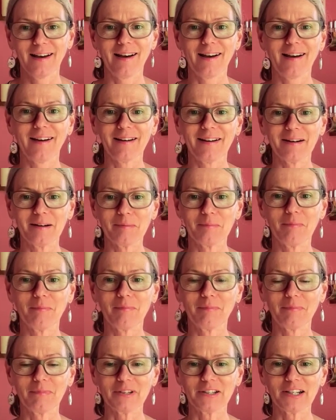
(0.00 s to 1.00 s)

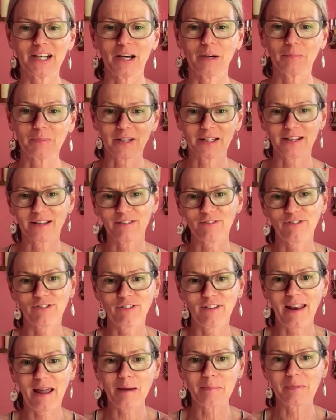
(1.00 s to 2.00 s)
um, you know, I'm getting
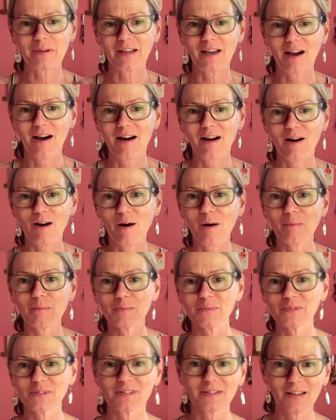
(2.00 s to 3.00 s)
flabby
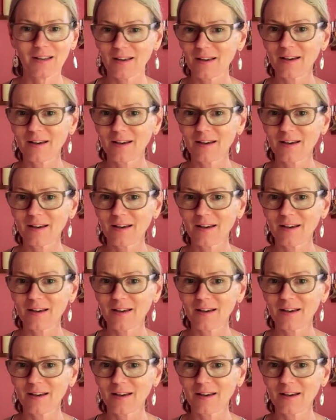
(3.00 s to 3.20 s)
arms.